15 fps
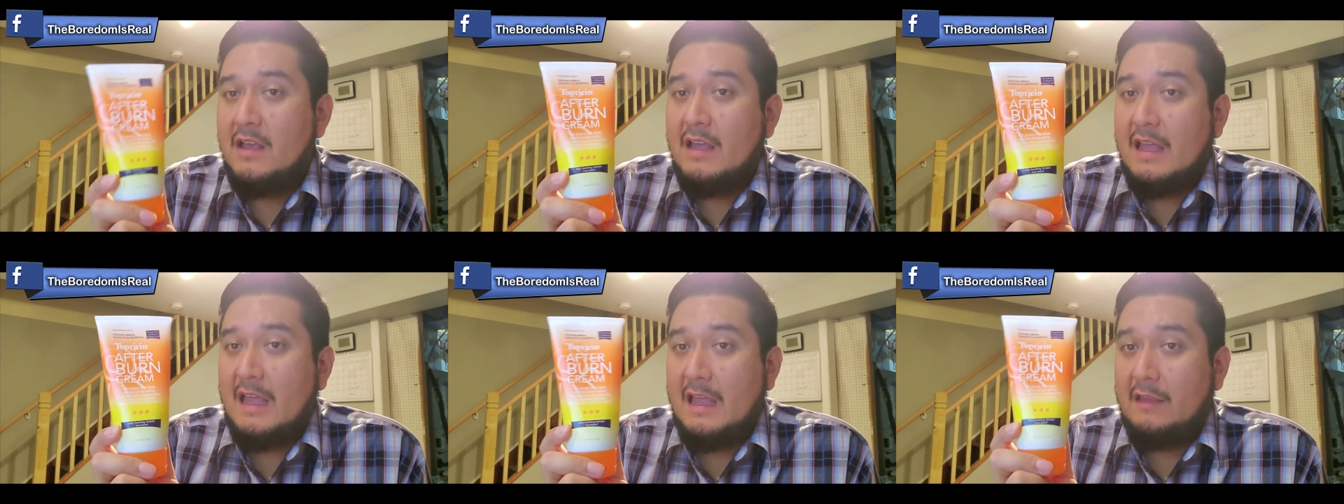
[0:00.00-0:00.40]

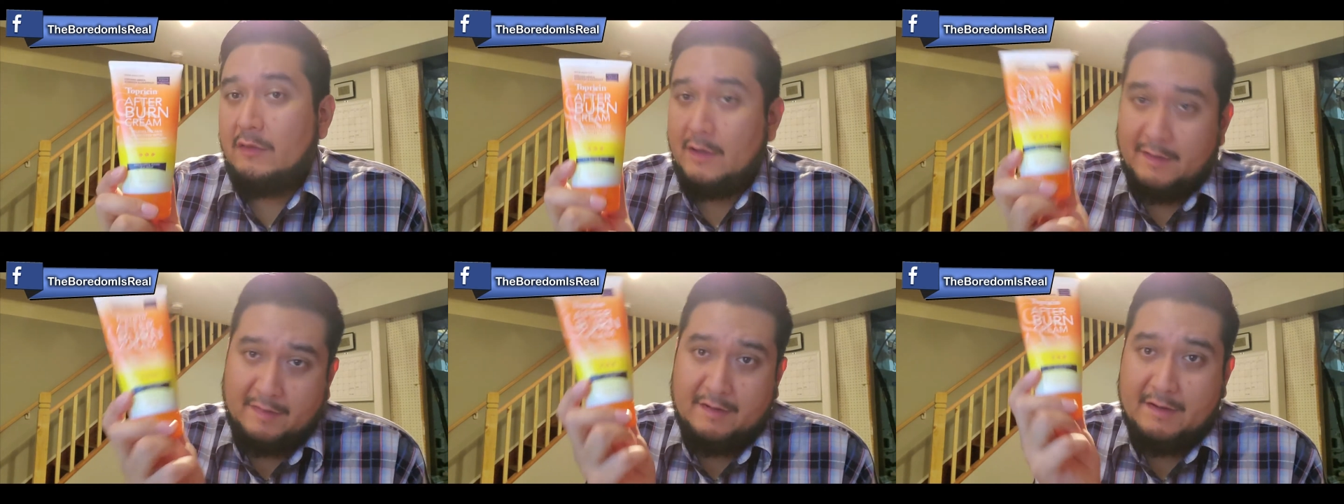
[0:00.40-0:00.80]
And so
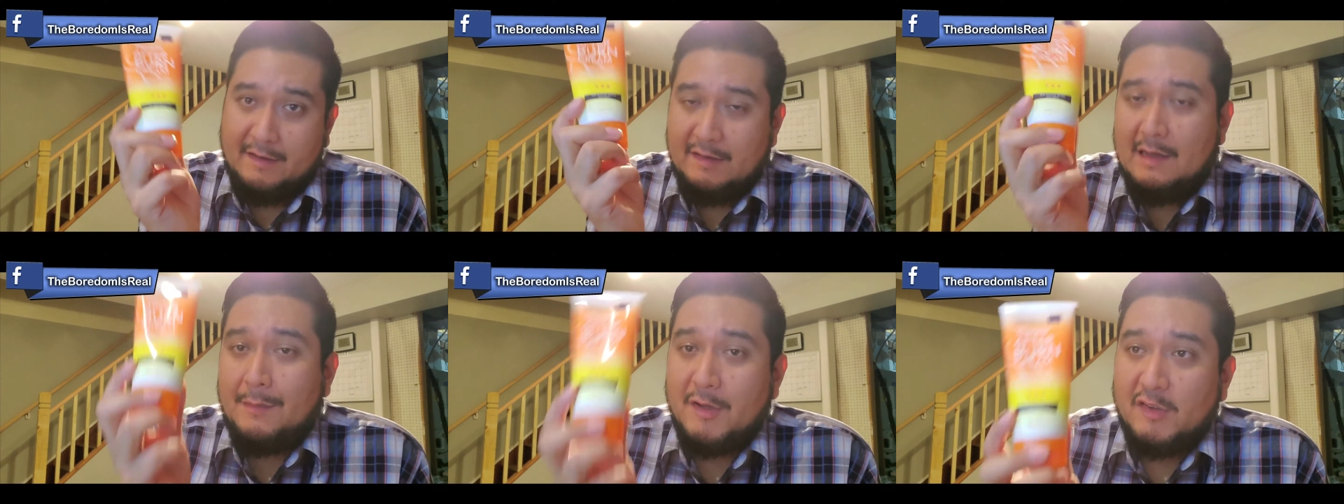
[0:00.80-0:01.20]
I said, let's
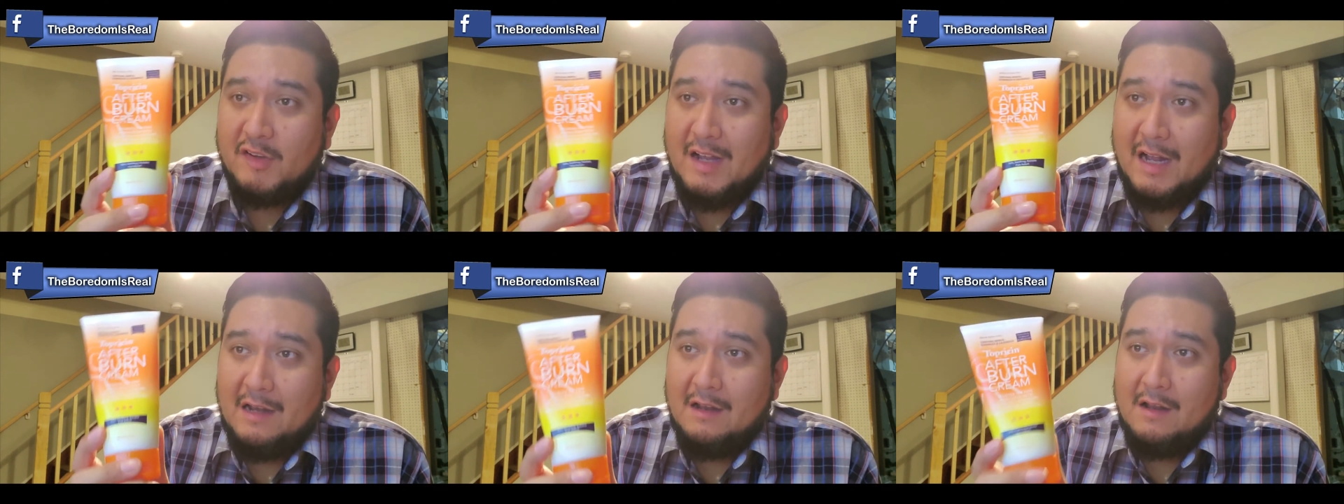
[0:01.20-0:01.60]
give it a
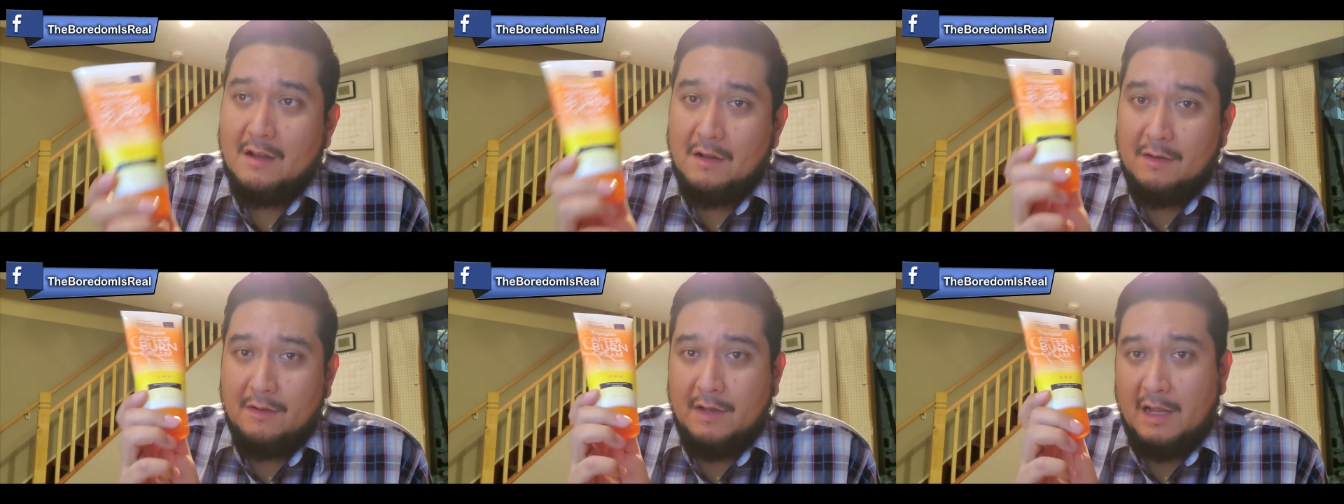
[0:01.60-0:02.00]
shot.
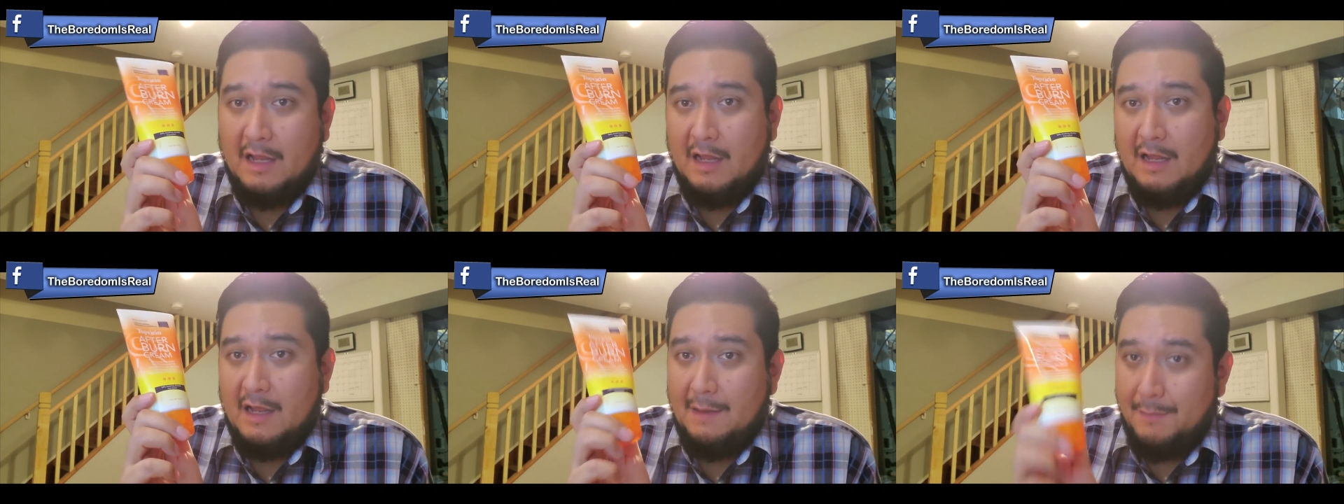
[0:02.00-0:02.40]

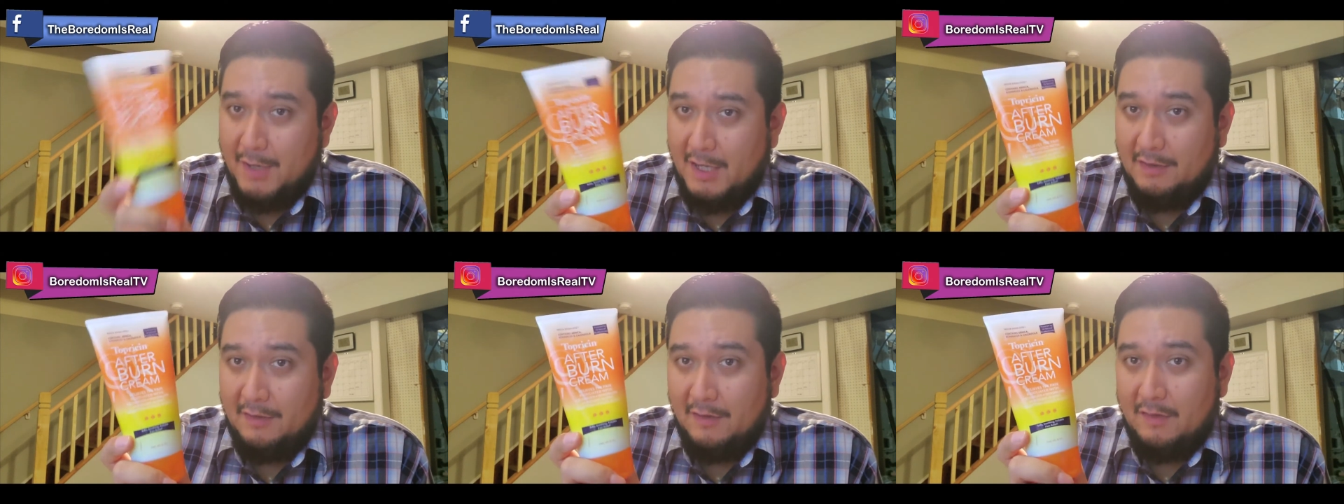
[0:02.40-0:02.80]
I
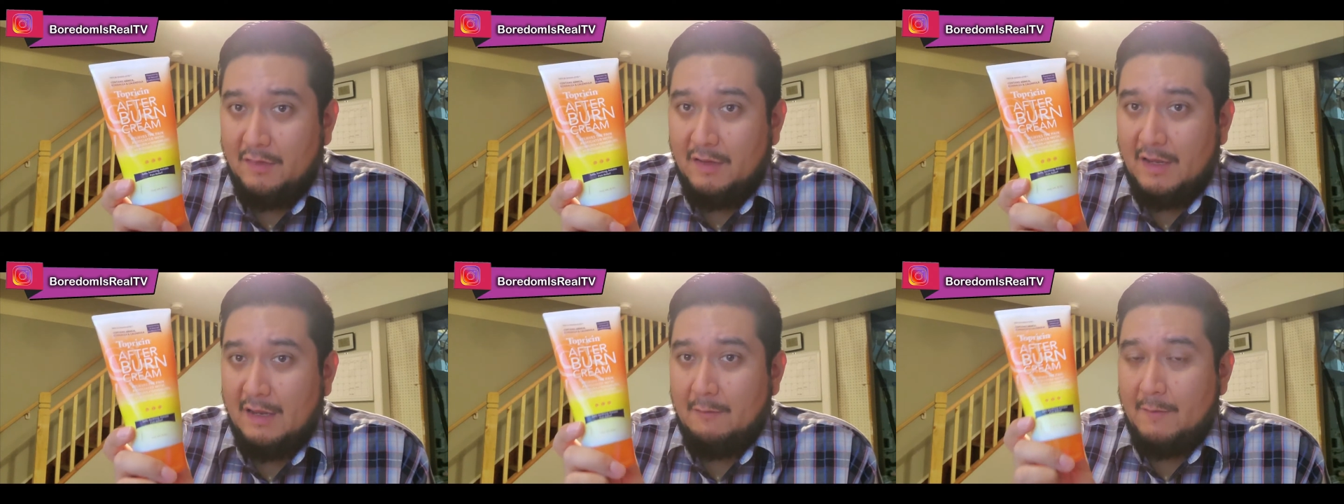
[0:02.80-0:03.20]
bought this
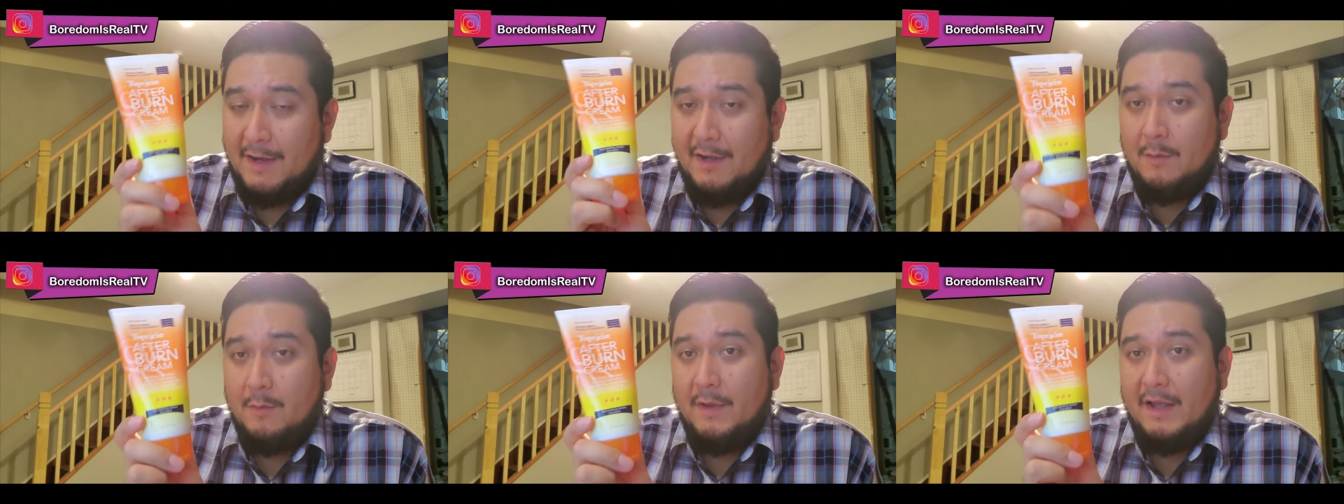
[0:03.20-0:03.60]
and
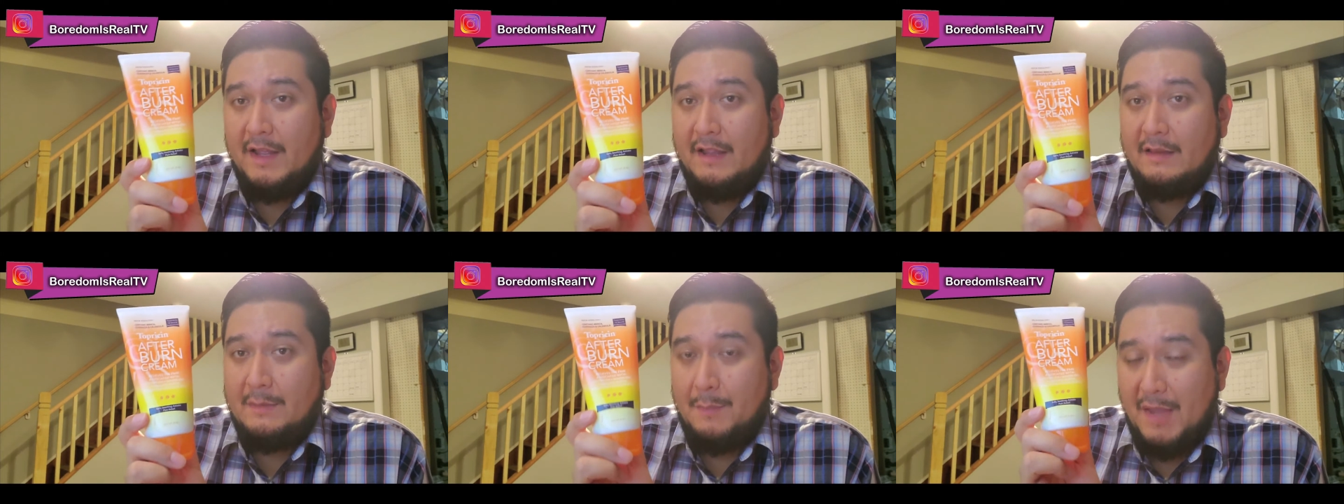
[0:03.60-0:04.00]
right
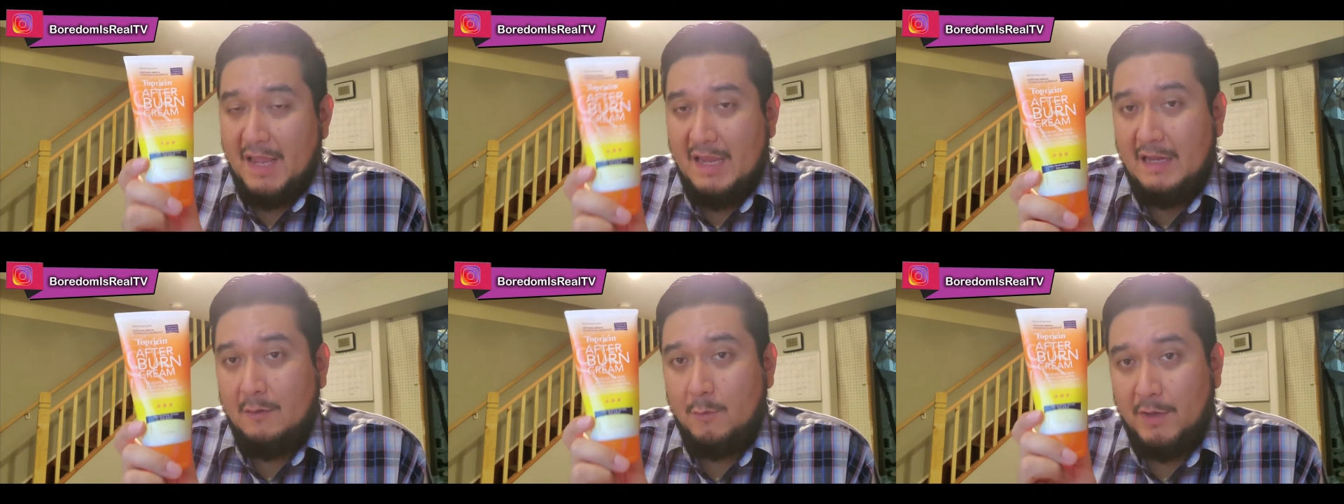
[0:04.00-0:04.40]
away the
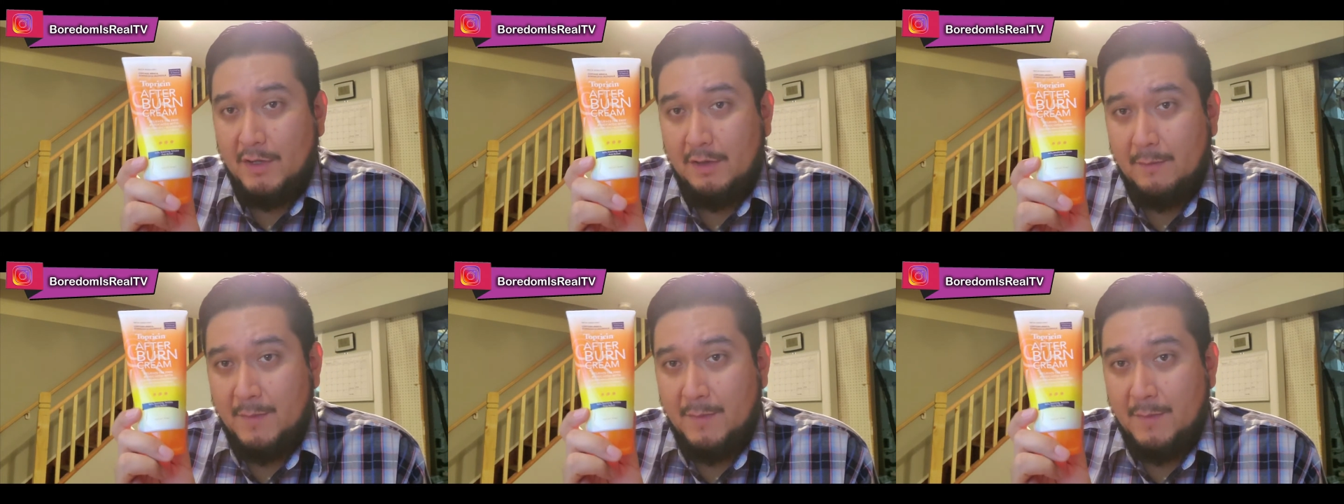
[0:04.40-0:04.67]
pain went